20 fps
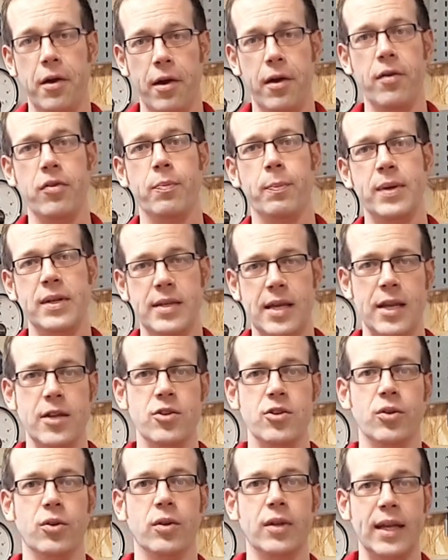earth
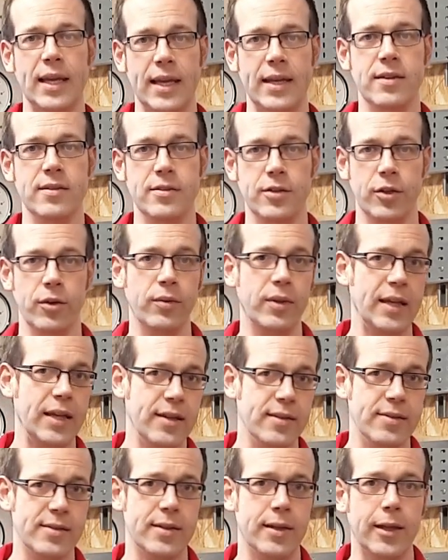potential into the
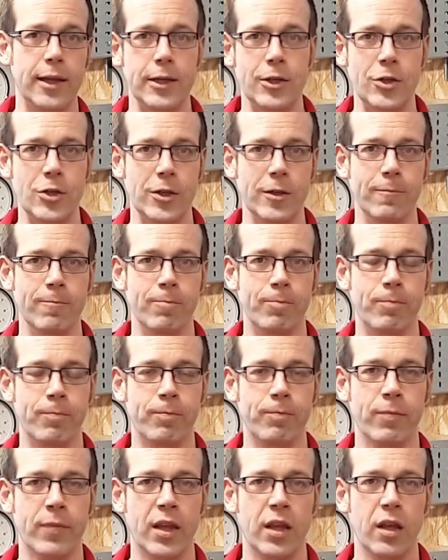installation.
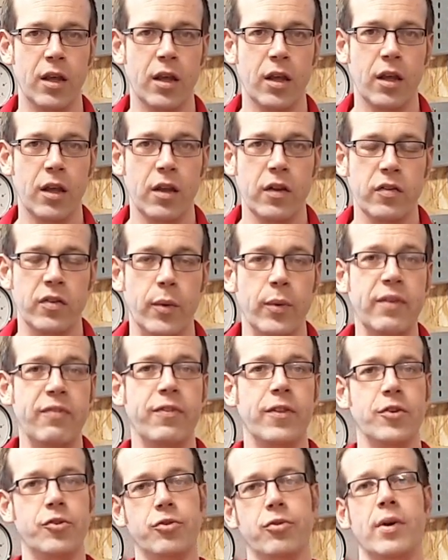So
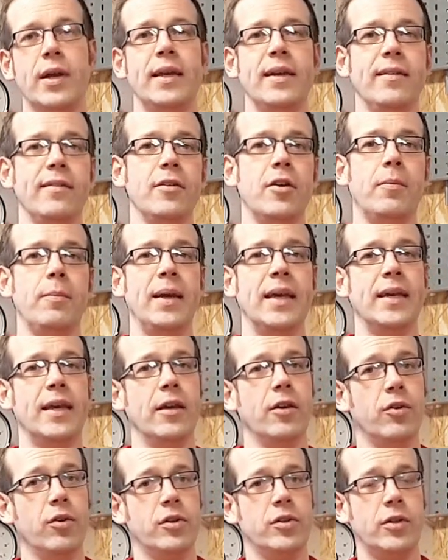if the tray is not
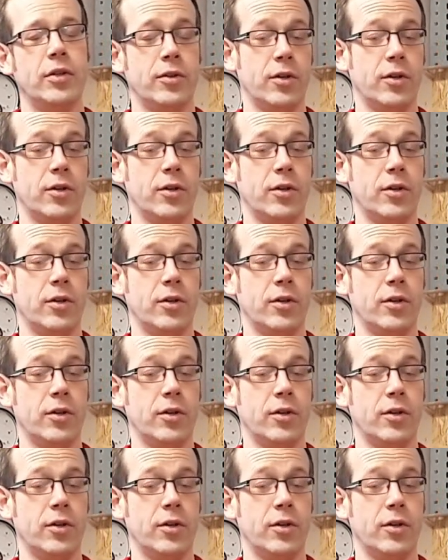making good